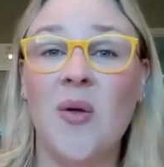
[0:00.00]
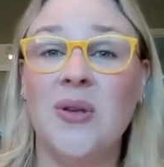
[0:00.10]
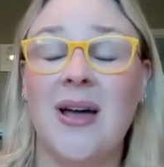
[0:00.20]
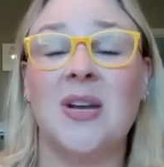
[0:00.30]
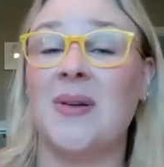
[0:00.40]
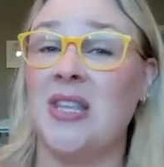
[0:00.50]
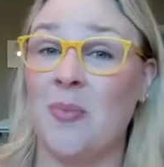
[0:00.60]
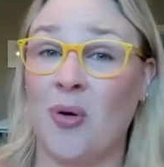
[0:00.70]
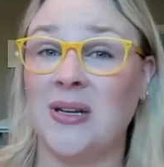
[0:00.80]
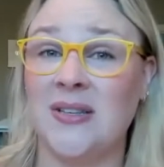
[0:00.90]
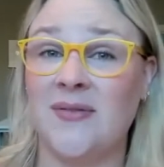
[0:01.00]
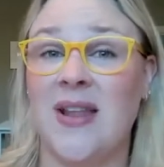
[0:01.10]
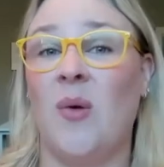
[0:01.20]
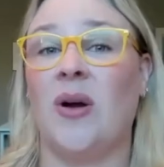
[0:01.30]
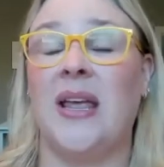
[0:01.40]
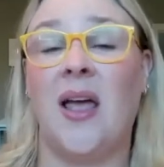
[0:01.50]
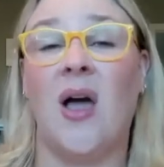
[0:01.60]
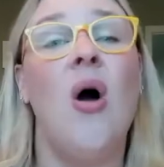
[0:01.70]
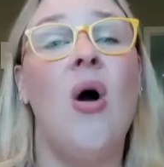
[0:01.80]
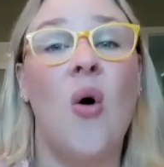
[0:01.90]
We talked about the importance of networking,
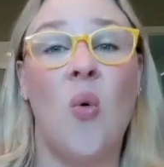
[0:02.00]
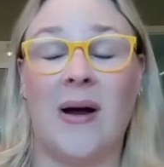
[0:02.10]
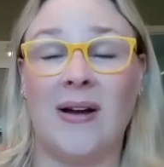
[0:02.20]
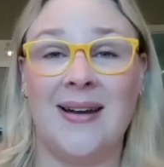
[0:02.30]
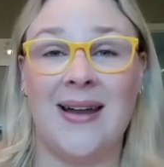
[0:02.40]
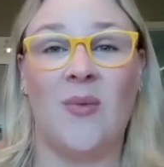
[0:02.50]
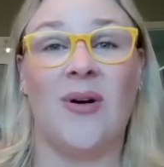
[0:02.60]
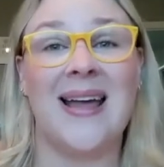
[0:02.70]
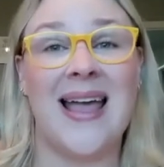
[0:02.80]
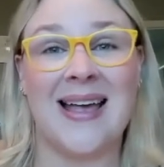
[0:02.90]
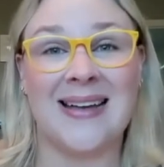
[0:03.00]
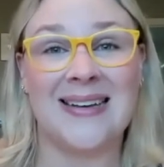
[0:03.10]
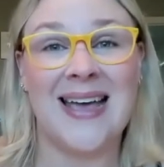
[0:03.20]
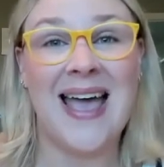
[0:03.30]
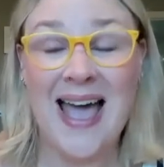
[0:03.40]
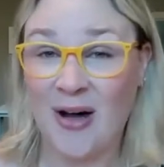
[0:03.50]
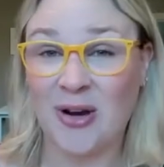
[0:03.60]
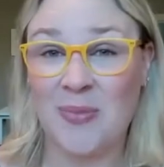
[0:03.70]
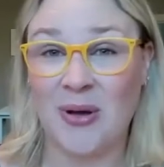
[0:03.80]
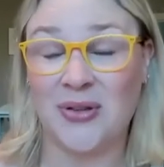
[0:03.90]
where to network, and how
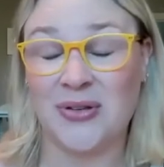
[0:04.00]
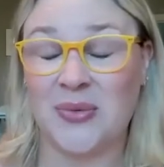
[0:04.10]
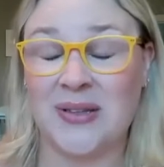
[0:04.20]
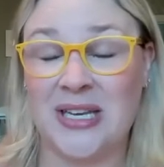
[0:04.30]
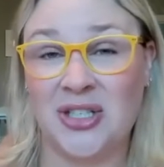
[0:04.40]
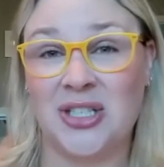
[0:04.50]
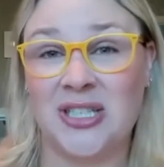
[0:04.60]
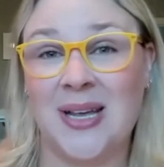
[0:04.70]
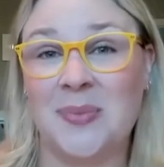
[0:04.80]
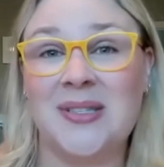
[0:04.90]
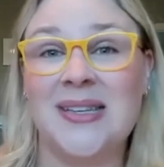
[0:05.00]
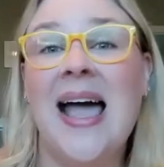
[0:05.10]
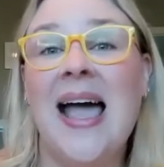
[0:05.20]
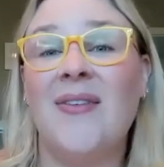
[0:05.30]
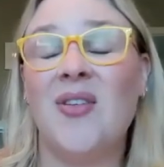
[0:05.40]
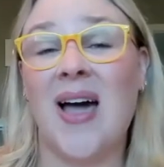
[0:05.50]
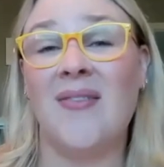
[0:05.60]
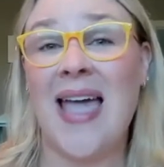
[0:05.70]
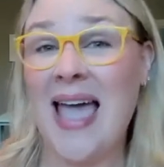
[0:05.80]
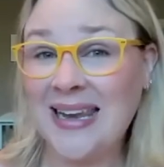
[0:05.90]
to build those relationships. If you have
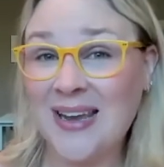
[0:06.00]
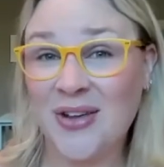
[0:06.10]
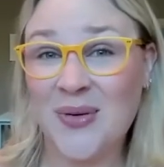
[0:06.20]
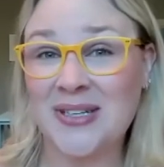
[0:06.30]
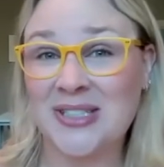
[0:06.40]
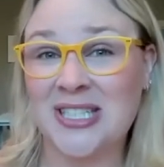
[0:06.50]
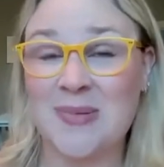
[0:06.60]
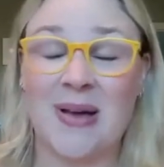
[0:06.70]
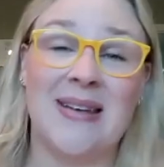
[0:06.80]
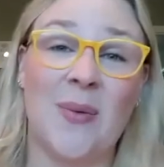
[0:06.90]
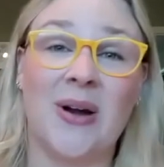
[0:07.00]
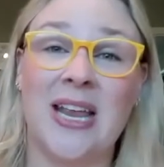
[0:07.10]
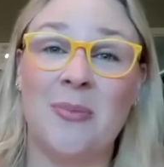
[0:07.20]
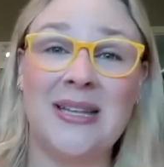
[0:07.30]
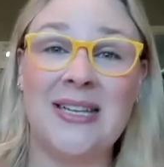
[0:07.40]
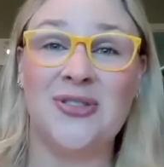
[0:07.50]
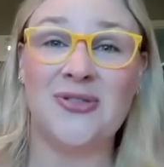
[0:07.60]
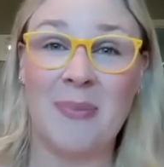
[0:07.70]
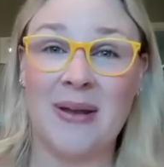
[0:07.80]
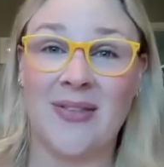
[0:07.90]
any other questions about networking, please
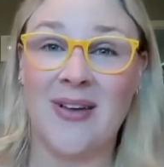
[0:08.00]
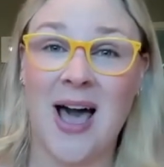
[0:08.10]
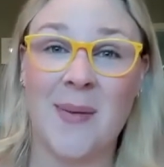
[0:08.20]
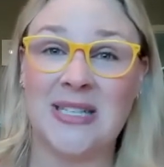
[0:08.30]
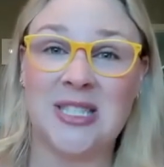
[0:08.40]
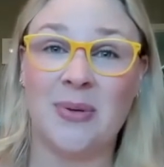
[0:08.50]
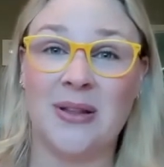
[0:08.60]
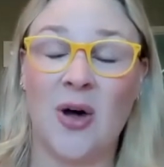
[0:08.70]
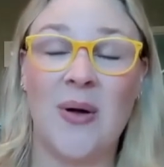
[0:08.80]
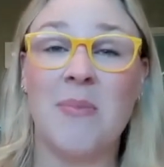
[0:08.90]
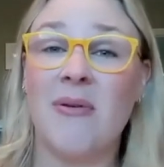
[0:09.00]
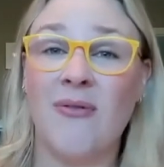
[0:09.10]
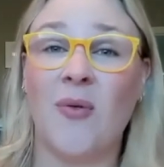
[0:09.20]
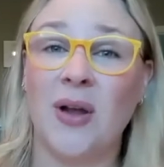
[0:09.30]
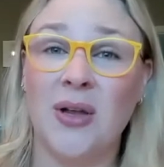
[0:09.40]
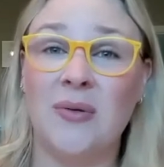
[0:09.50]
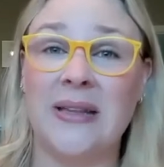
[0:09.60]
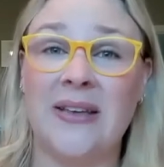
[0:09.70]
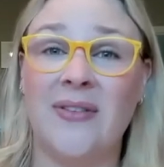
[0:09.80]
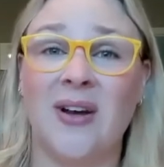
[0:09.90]
drop it in the comments below. And before you
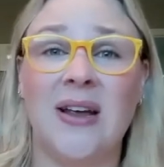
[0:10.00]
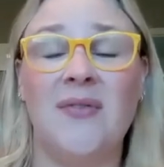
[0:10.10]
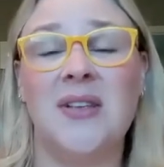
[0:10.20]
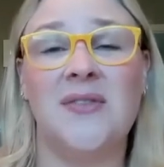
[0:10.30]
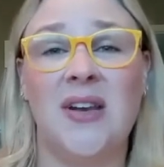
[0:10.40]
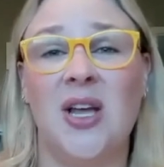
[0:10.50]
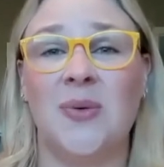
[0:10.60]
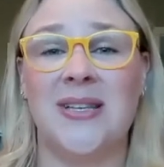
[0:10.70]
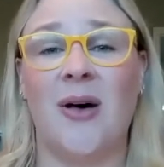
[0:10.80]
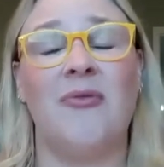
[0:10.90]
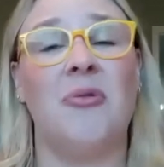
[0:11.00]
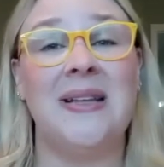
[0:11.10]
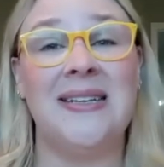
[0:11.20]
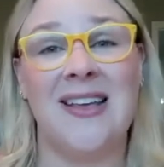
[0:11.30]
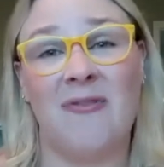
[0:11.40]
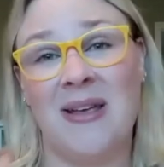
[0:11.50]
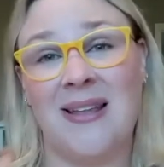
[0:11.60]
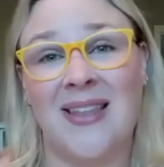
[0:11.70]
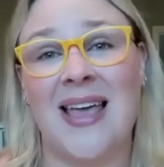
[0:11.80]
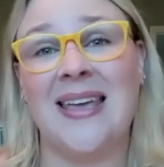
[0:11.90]
leave here, if this video was helpful, please give me a
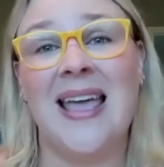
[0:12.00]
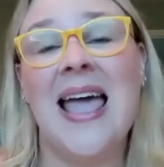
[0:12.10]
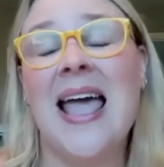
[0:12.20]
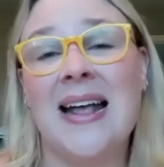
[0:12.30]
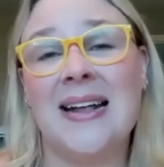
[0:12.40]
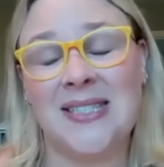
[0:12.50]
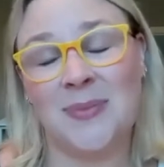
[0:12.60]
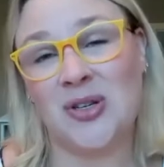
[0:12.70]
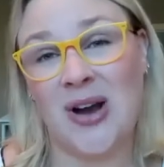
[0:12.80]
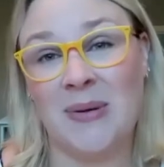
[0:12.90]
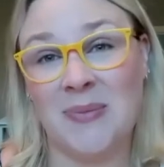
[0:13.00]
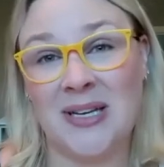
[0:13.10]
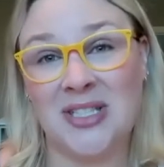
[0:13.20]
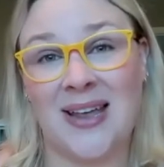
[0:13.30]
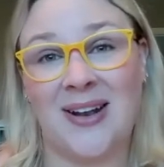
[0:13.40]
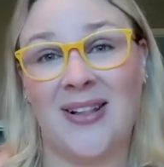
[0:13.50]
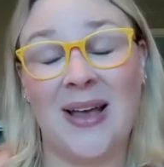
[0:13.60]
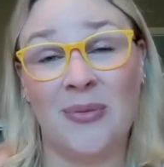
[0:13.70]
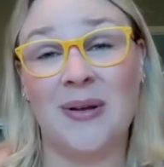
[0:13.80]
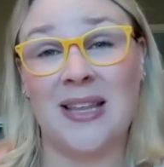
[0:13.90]
like and subscribe to my channel.
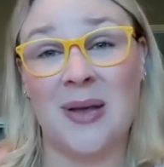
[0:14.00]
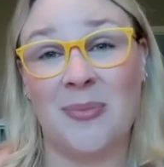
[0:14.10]
I really